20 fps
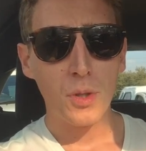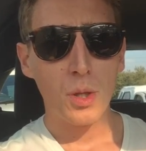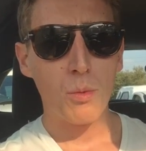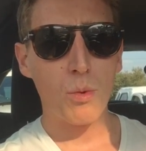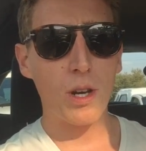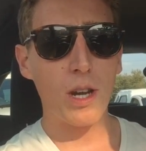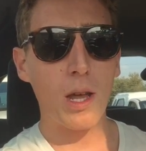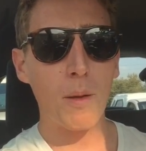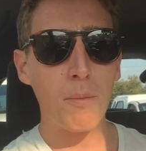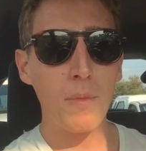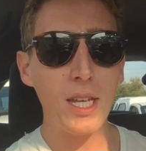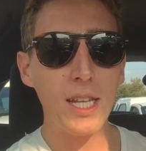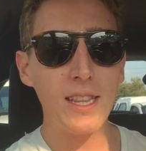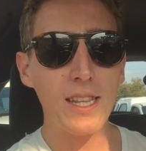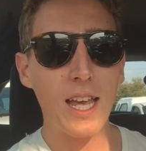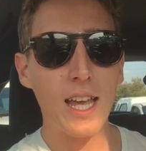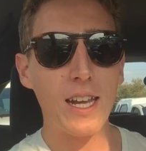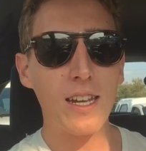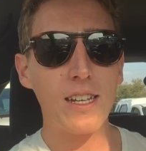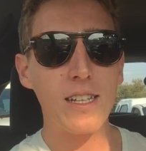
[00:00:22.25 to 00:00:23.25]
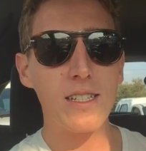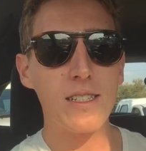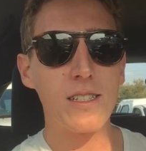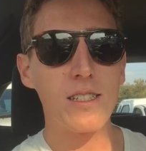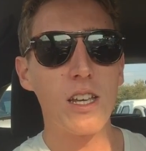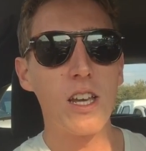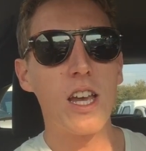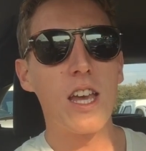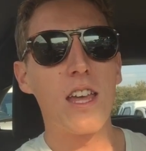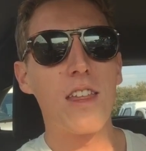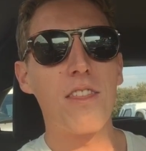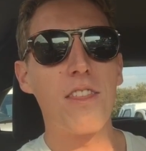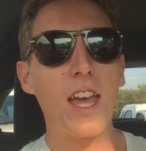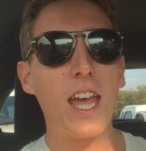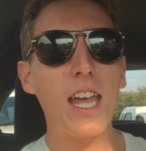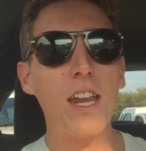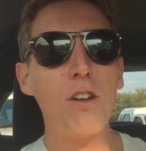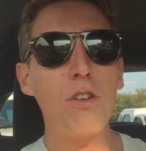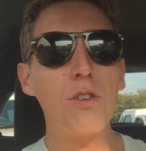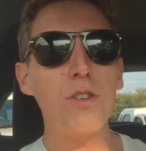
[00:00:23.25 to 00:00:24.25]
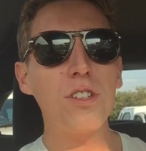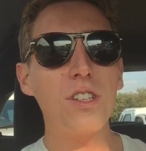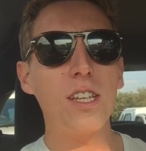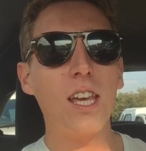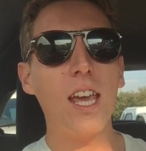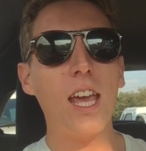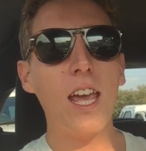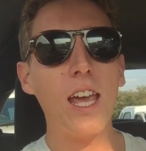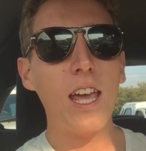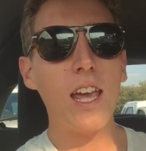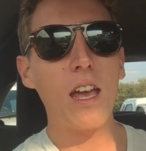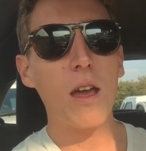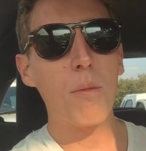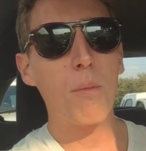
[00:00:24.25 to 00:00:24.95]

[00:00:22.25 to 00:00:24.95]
What I mean that is they don't care